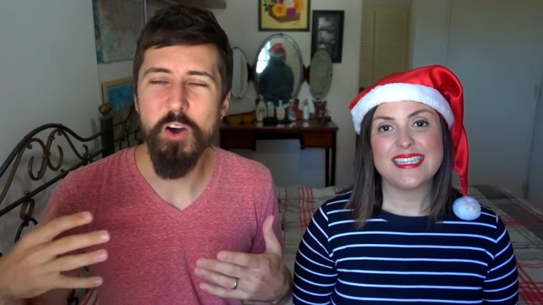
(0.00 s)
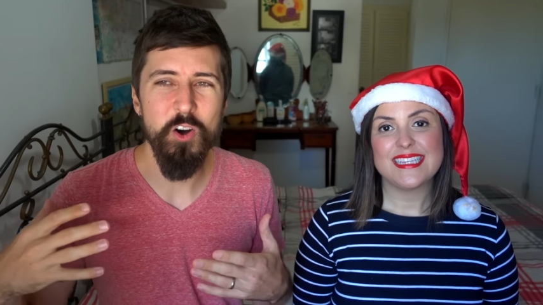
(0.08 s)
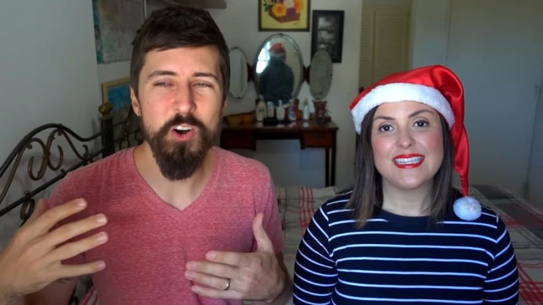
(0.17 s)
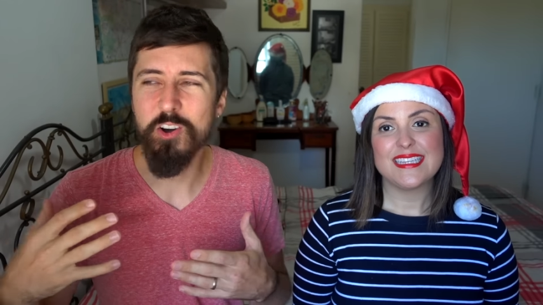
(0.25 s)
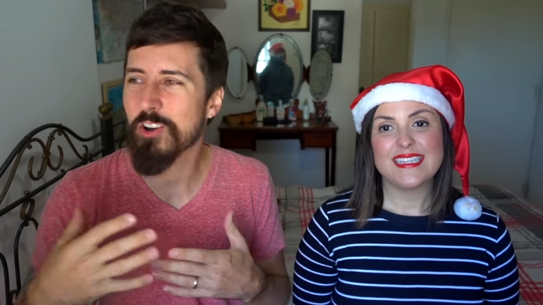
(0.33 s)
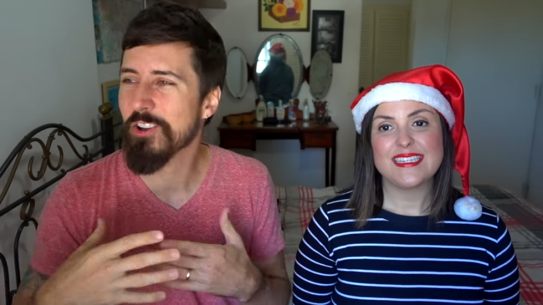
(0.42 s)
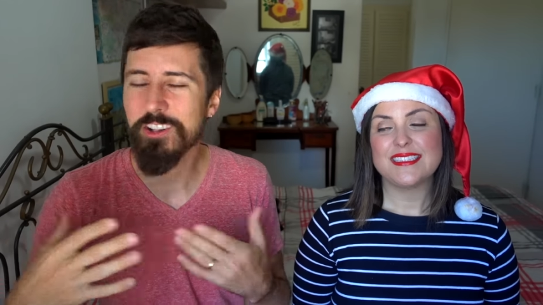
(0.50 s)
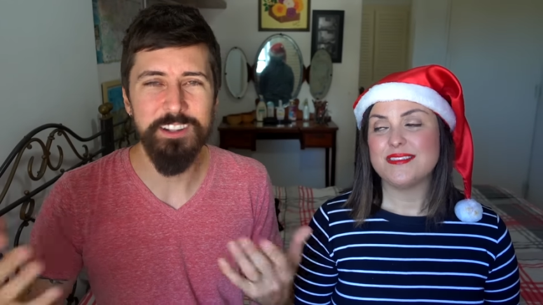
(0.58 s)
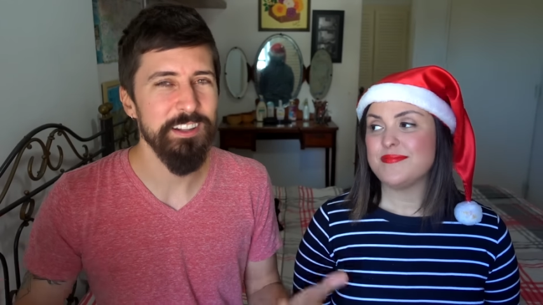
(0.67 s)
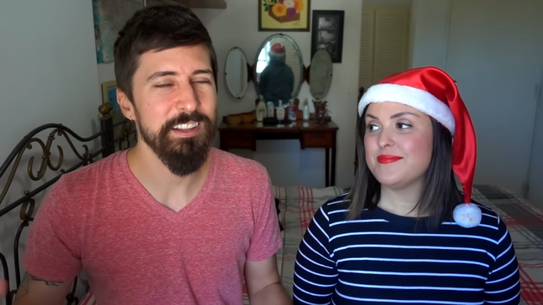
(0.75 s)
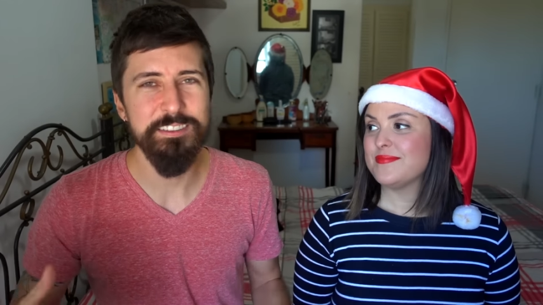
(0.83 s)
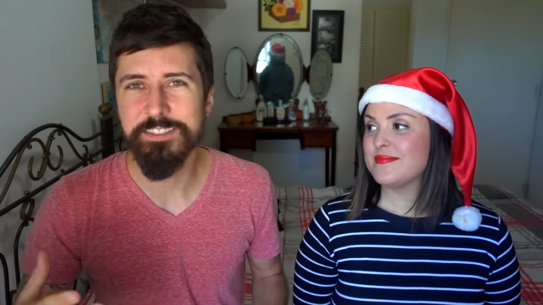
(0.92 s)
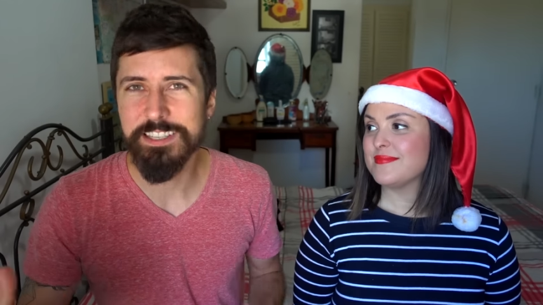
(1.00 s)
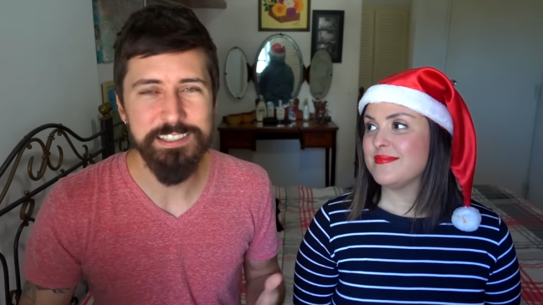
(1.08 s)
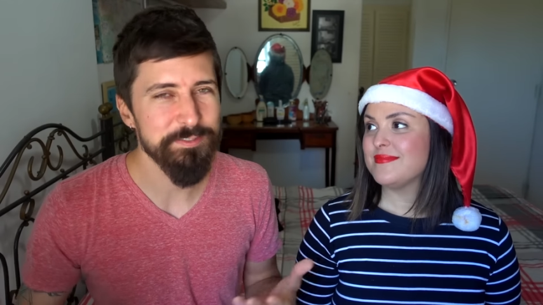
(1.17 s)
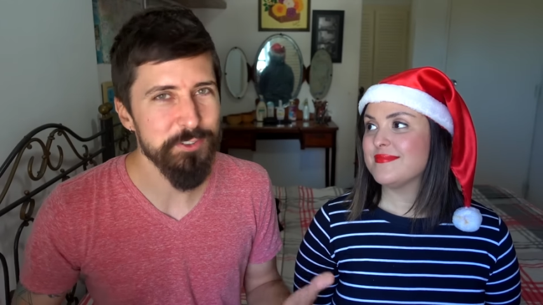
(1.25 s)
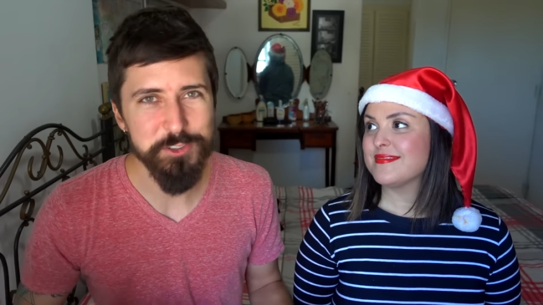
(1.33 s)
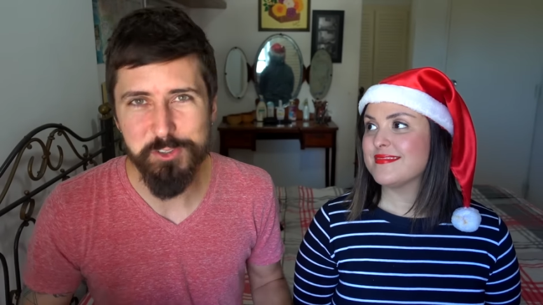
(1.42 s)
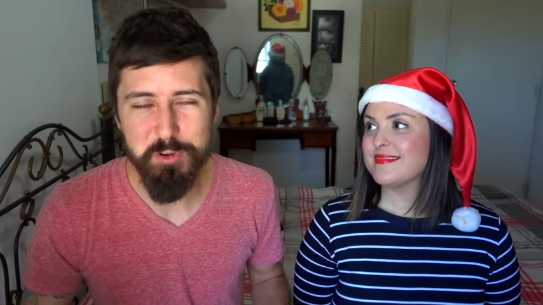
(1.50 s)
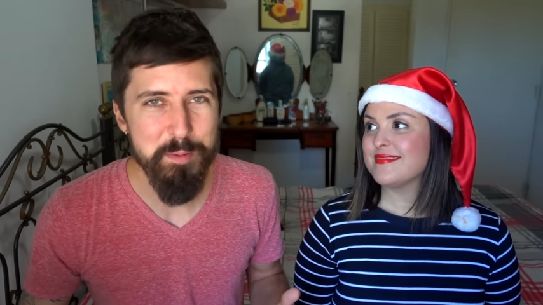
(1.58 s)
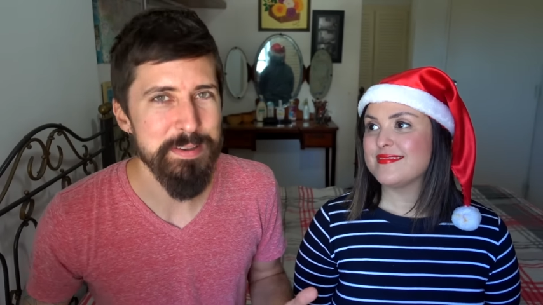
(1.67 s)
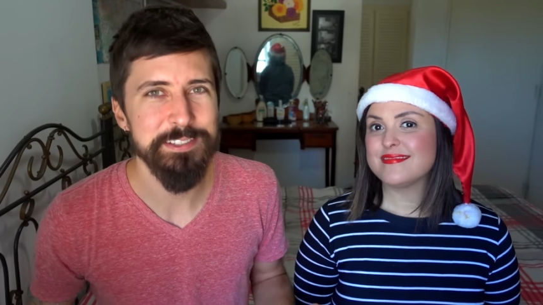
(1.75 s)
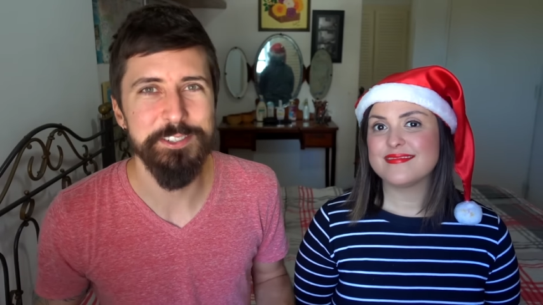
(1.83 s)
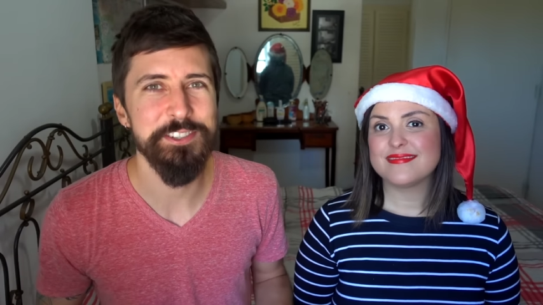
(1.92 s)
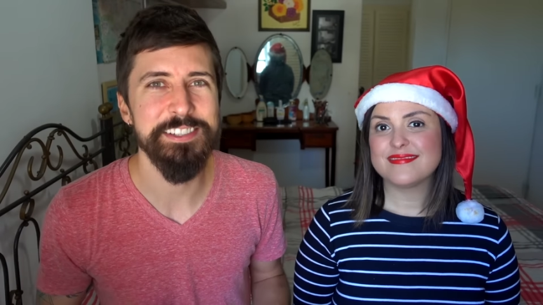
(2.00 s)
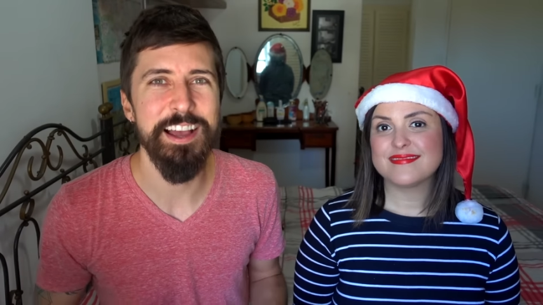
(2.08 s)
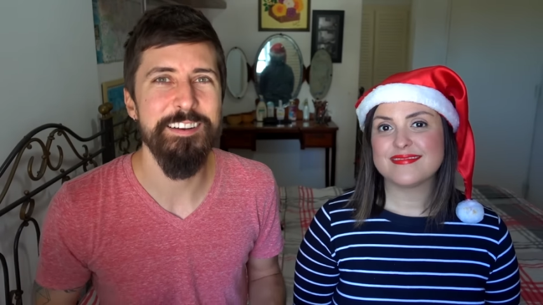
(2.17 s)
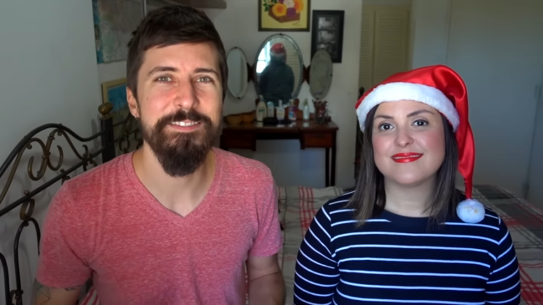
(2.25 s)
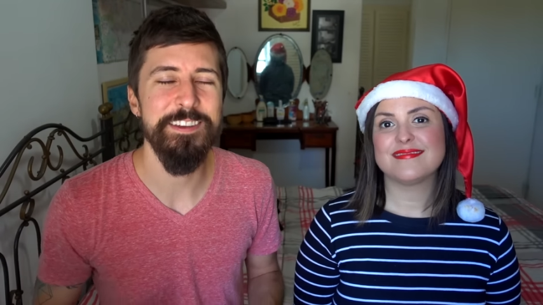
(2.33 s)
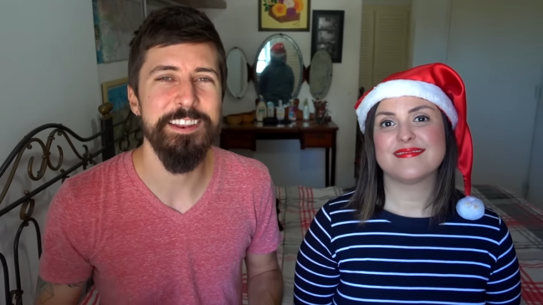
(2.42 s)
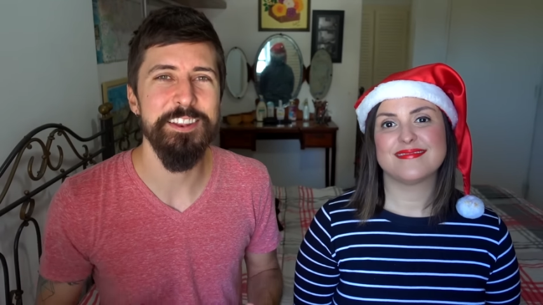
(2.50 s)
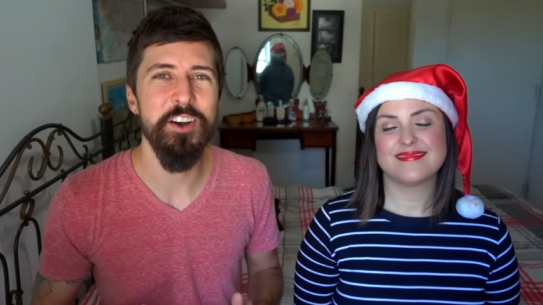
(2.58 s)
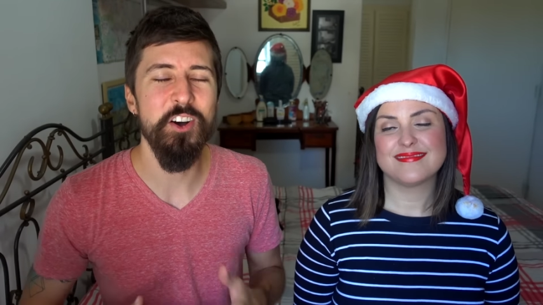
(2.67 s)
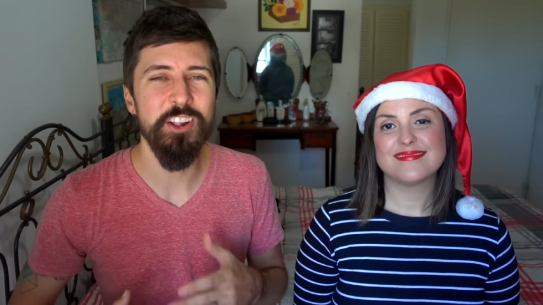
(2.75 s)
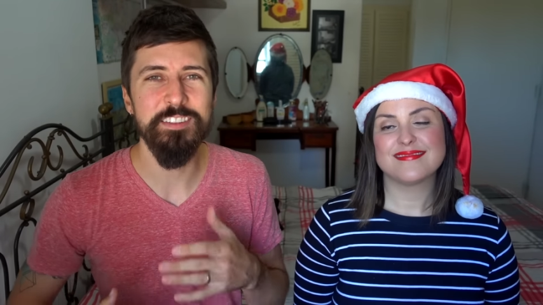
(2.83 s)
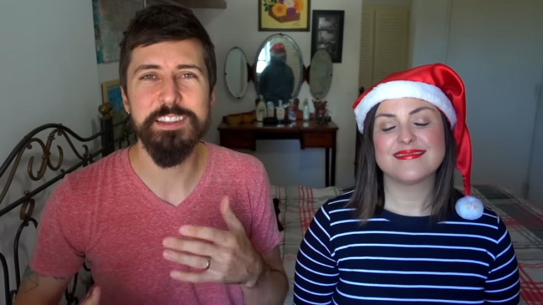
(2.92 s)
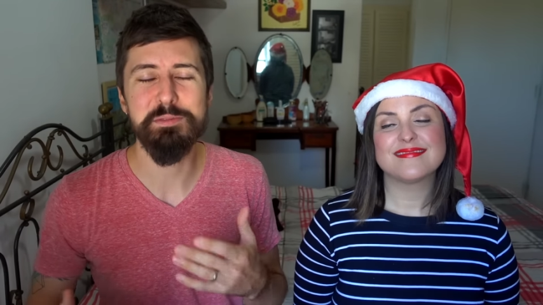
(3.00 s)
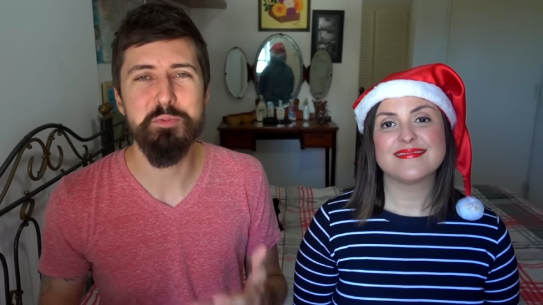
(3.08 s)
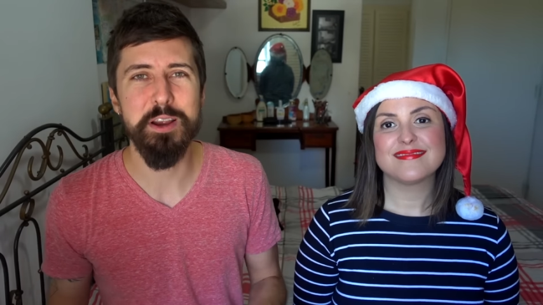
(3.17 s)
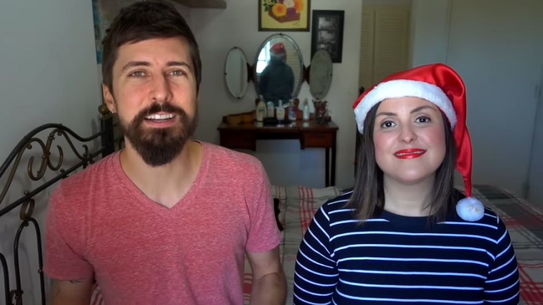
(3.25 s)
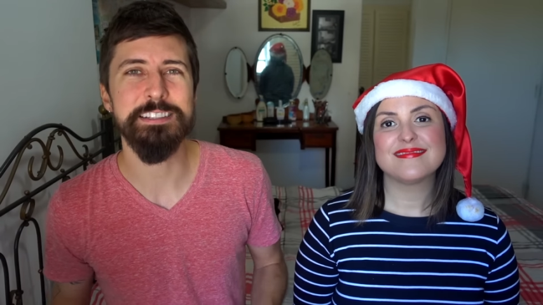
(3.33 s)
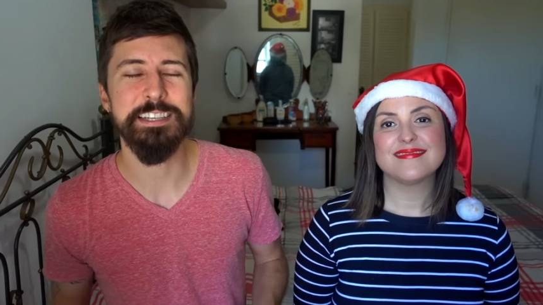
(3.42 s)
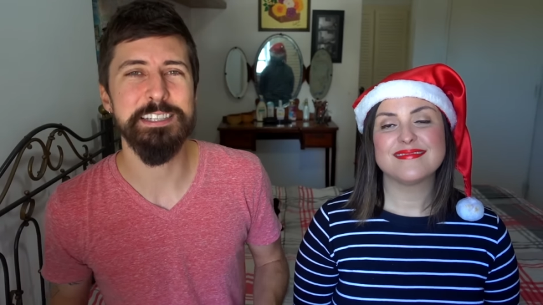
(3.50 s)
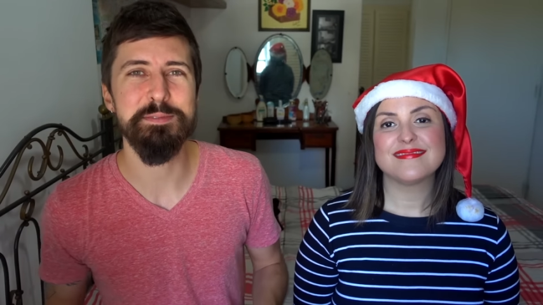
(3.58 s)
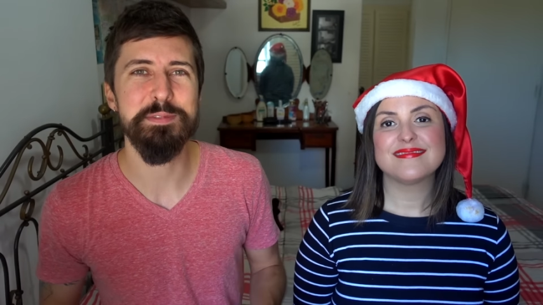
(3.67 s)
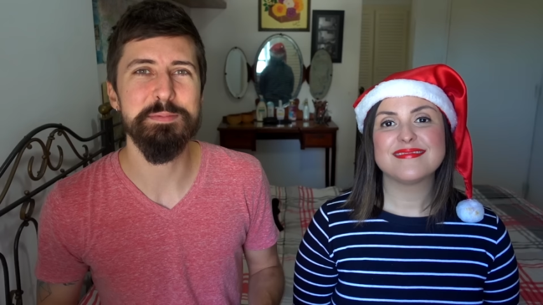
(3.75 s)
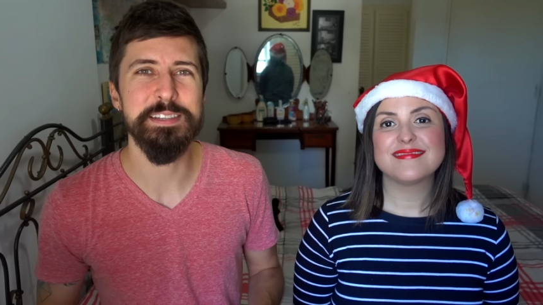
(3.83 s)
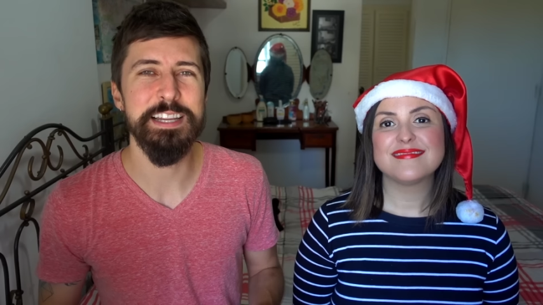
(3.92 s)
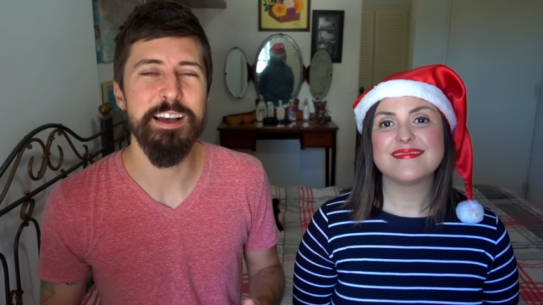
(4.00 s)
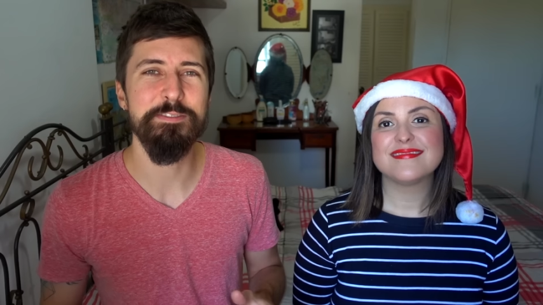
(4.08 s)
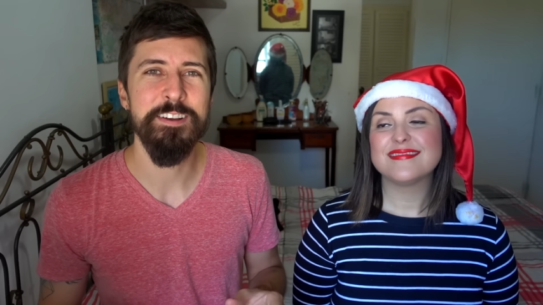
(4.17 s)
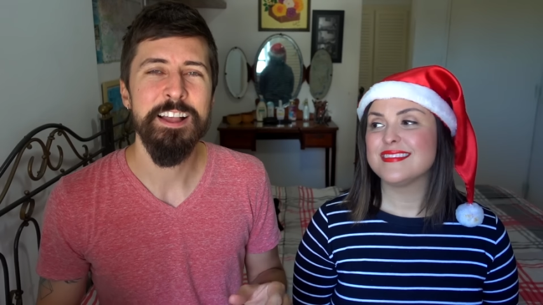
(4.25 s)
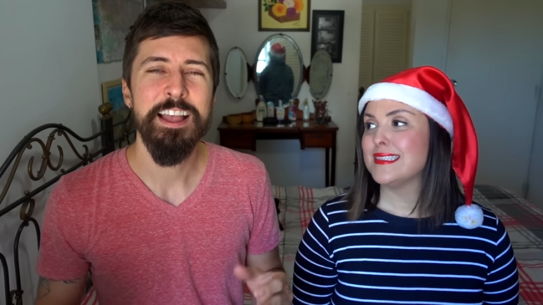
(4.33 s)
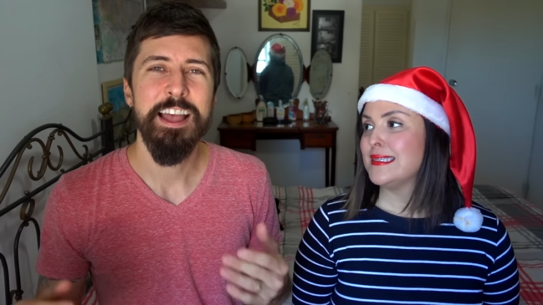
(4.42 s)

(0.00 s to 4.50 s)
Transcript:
Speaker 1: all of this first trimester stuff and all of this pregnancy symptom stuff